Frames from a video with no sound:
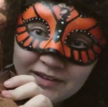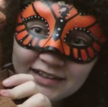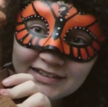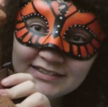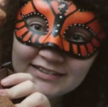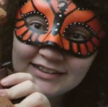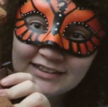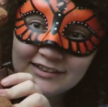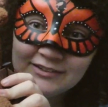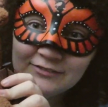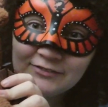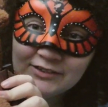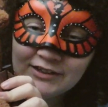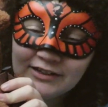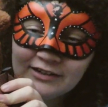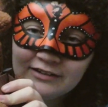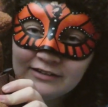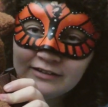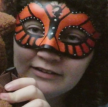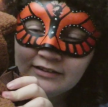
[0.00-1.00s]
bag teddy
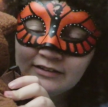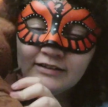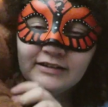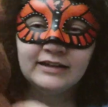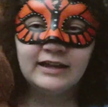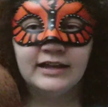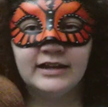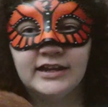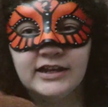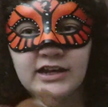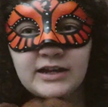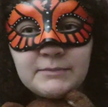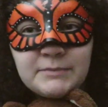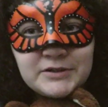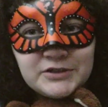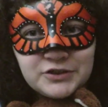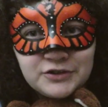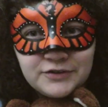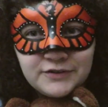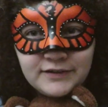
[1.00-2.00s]
bear. And now I
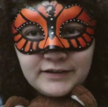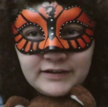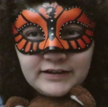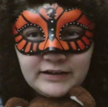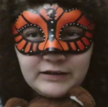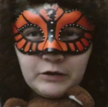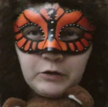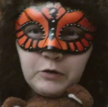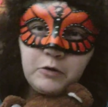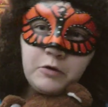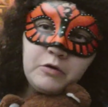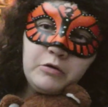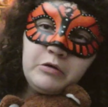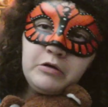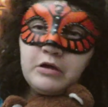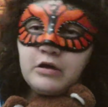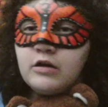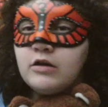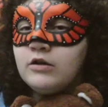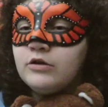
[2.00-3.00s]
bet you're thinking, oh
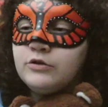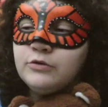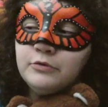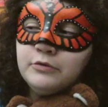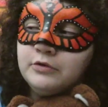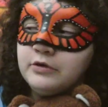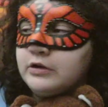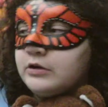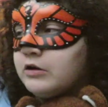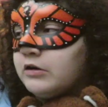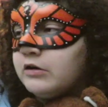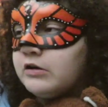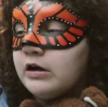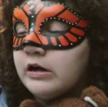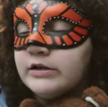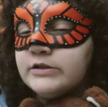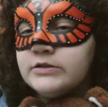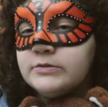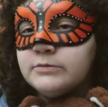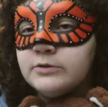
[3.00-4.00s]
yeah, you can get all
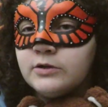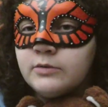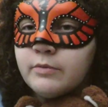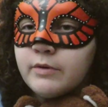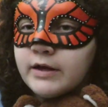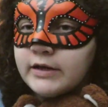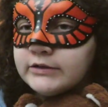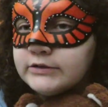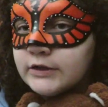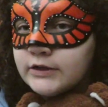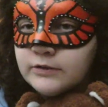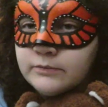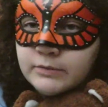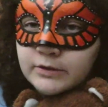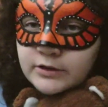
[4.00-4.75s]
kinds of book bag teddy